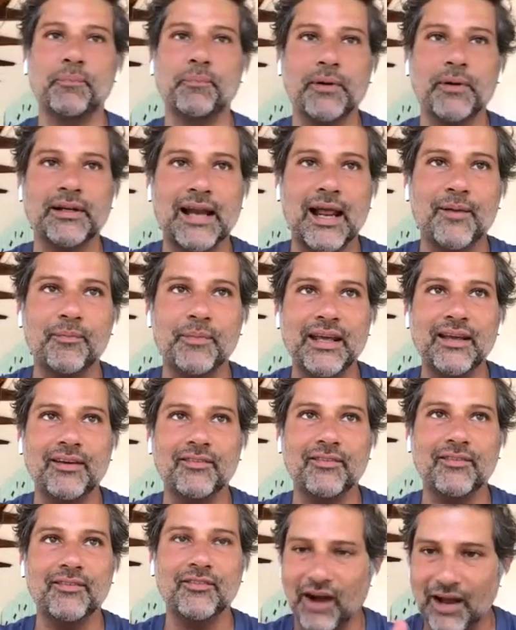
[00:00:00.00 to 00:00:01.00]
And people tell
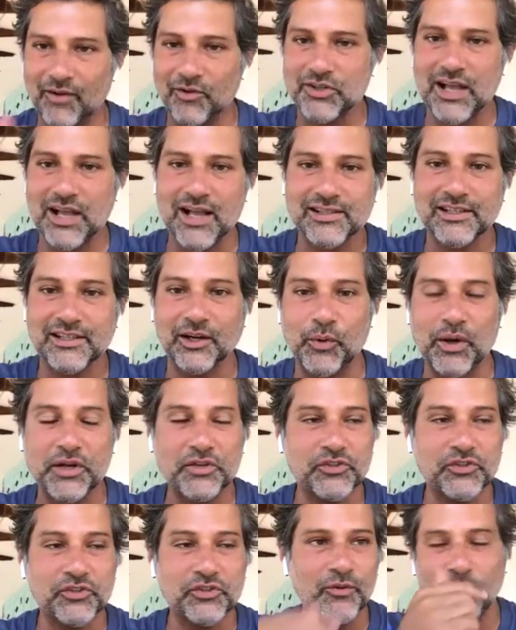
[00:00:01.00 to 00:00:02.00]
me, you know, I was asked a
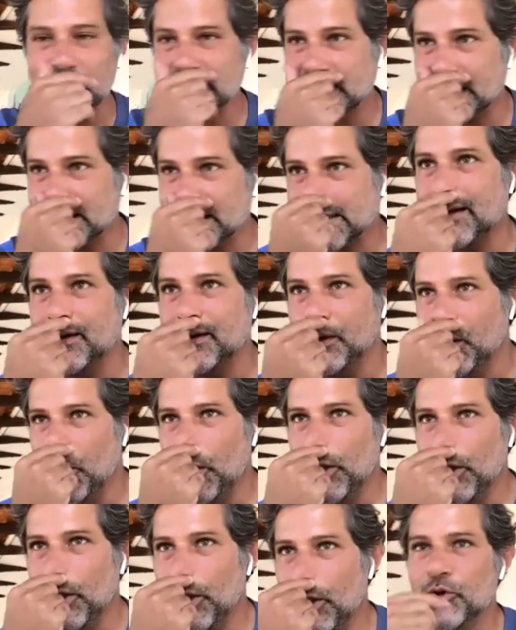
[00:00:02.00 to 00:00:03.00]
question once and said,
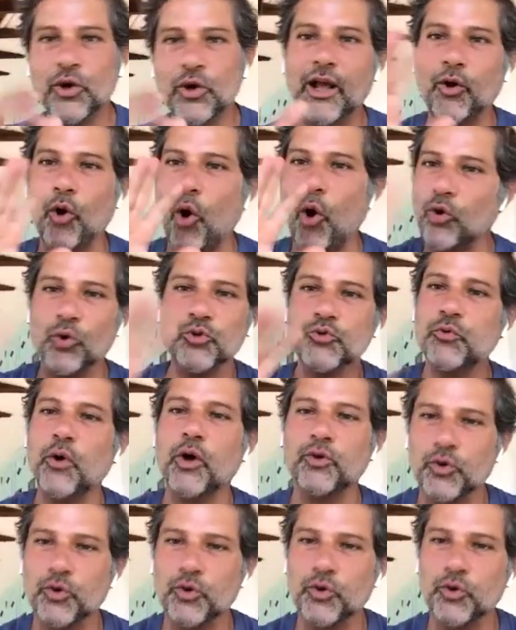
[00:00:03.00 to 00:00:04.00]
you know,
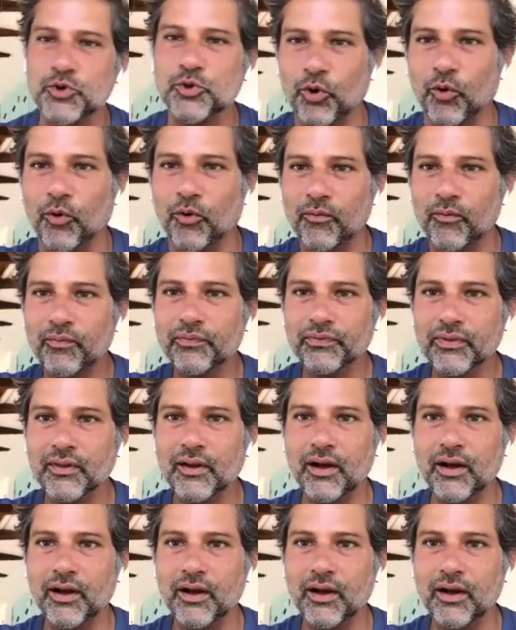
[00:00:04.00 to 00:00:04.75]
cockroach chodo.